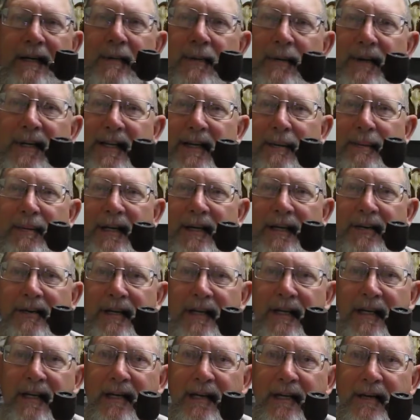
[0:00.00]
with that being
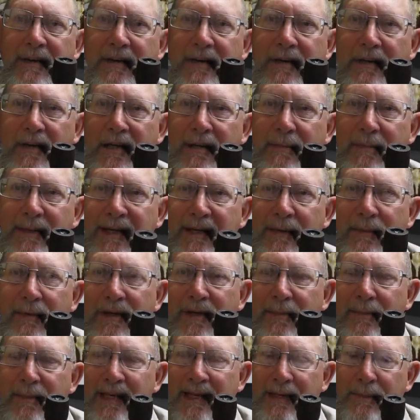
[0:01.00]
said, this is Backwoods
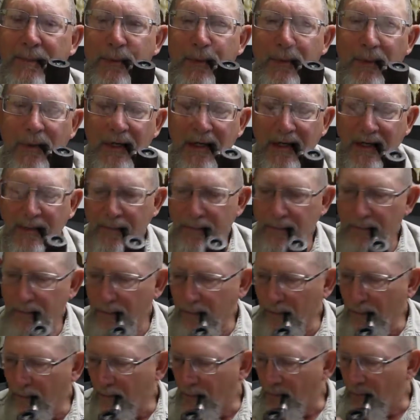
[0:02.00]
Piper 1.
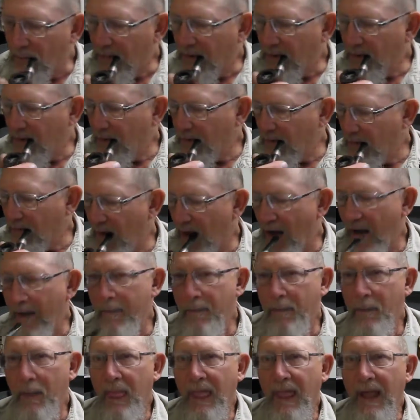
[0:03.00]

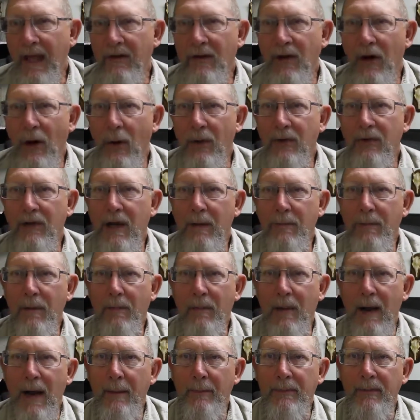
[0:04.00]
As always, keep your
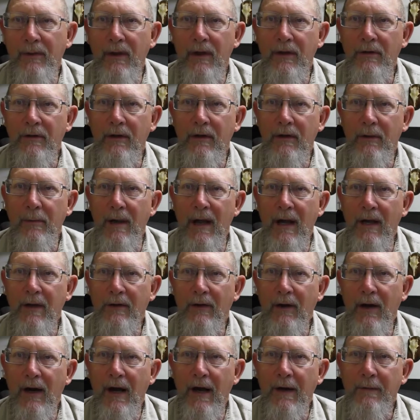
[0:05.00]
pipes lit and your tobacco
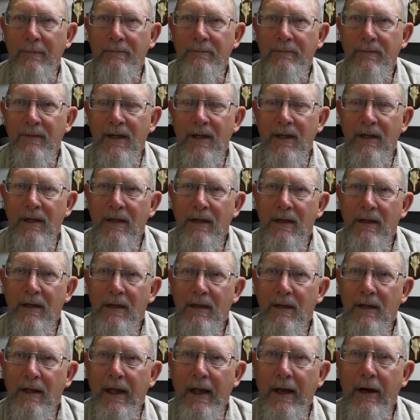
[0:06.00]
dry.
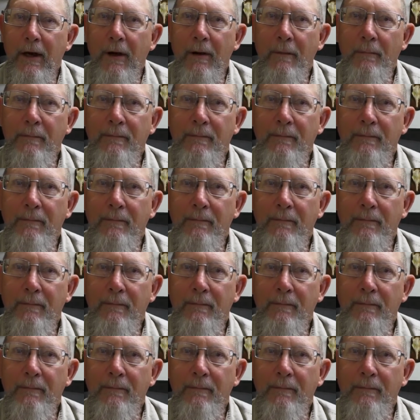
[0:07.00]
Later.